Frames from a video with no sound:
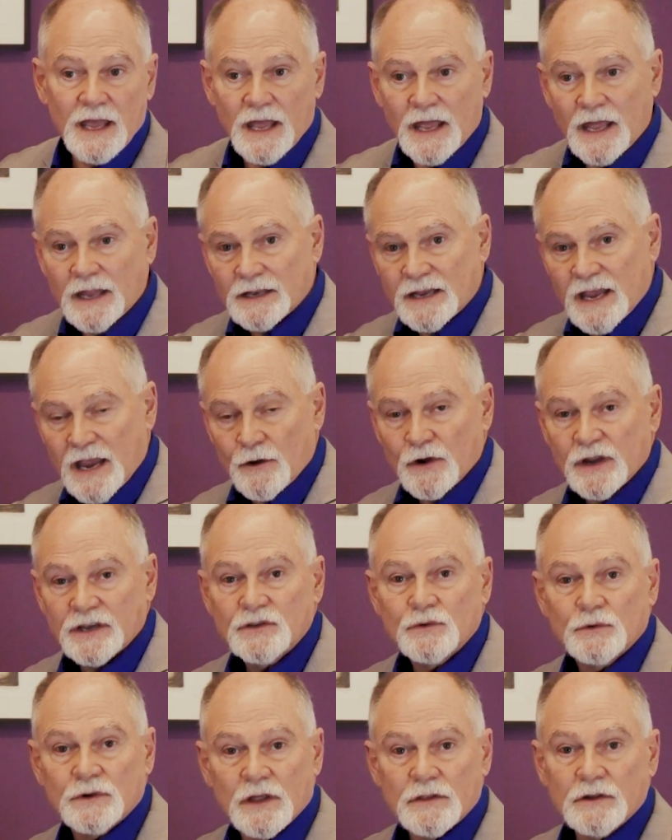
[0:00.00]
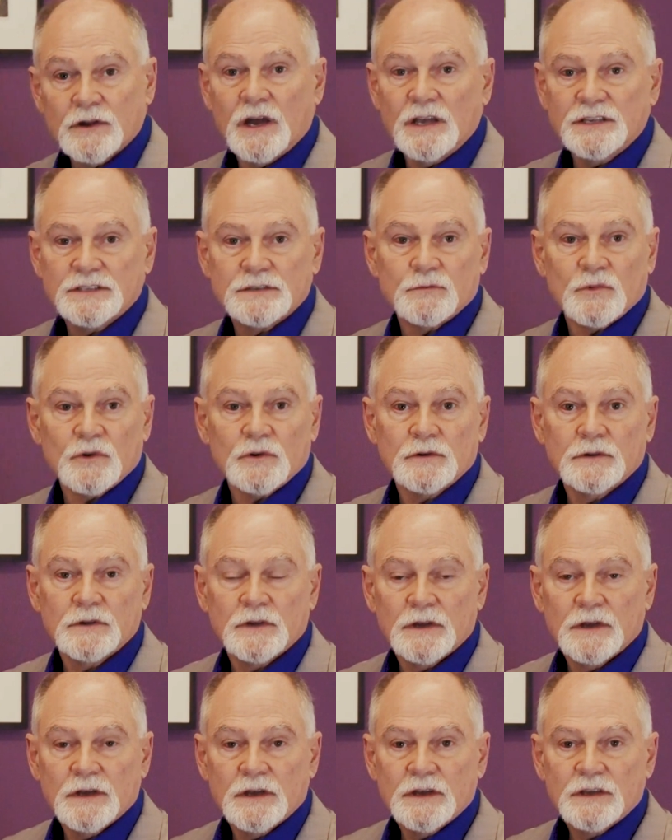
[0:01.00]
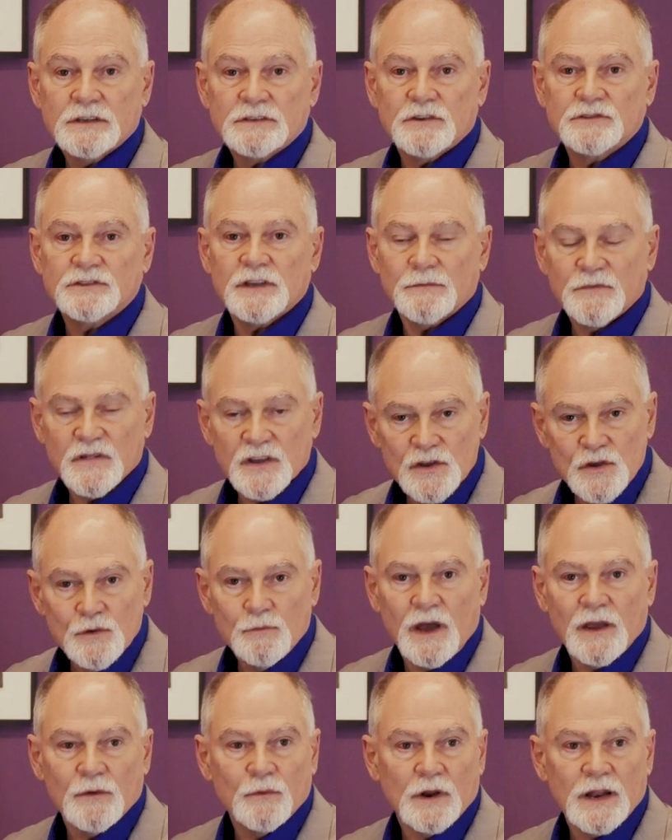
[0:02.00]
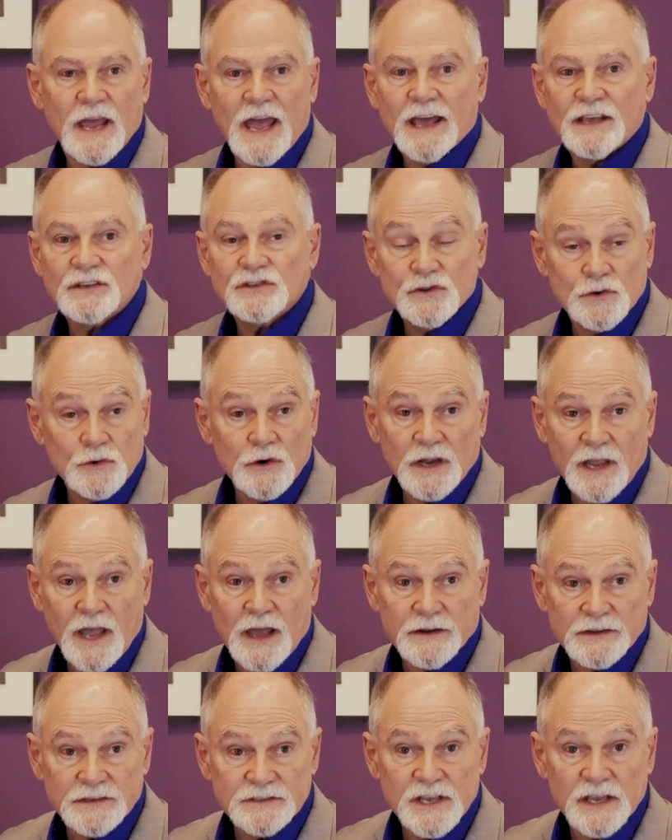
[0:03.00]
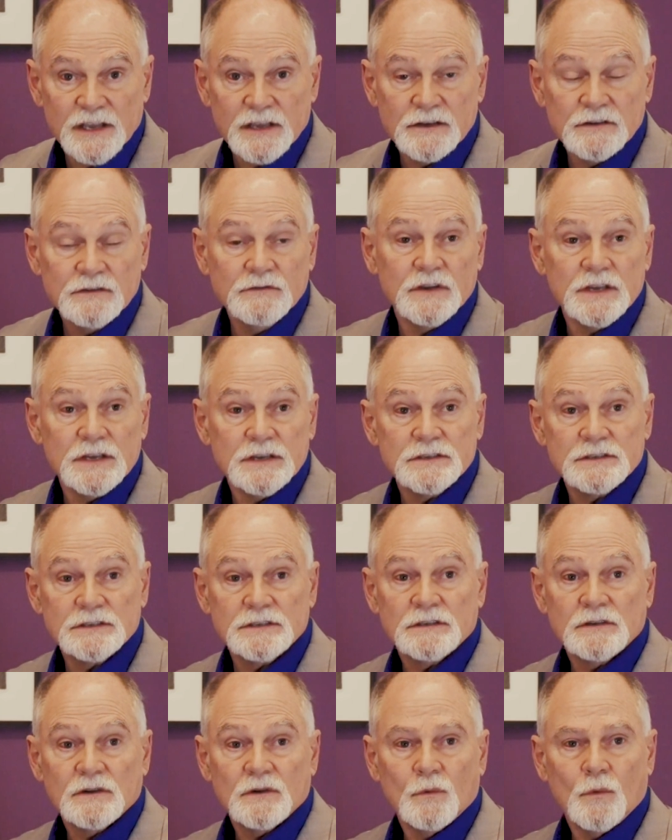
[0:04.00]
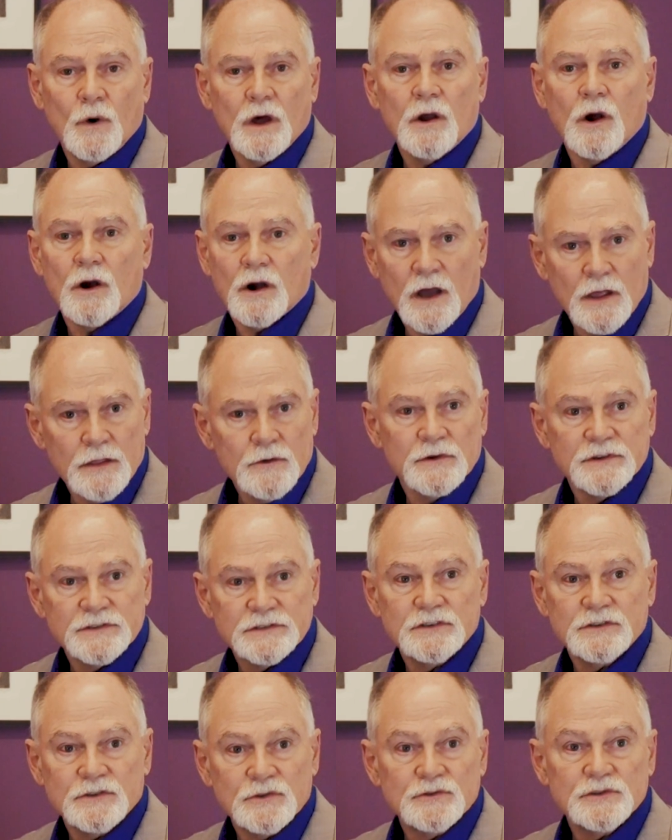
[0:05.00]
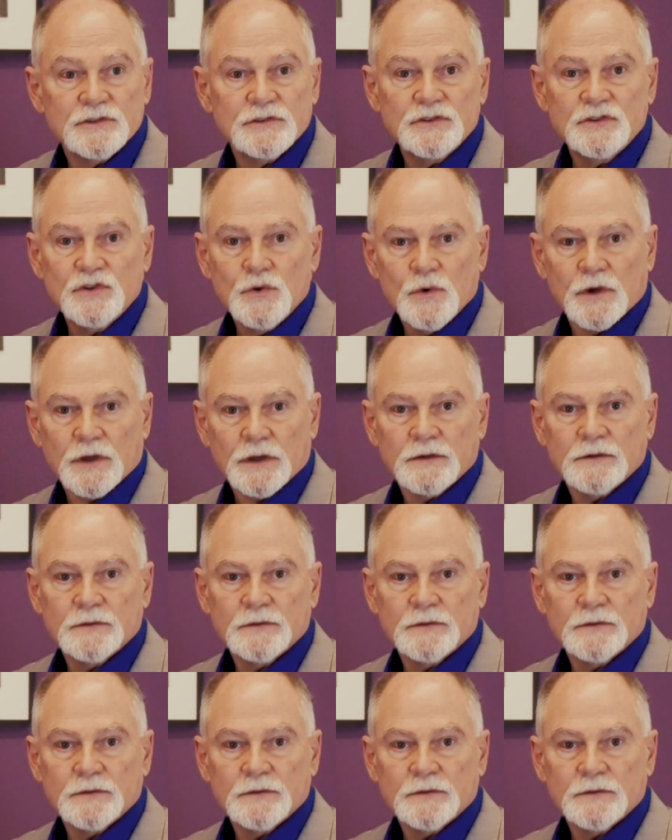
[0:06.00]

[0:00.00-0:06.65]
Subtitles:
and carry it to another customer. So something you might want to ask your account executive is, what are other institutions doing?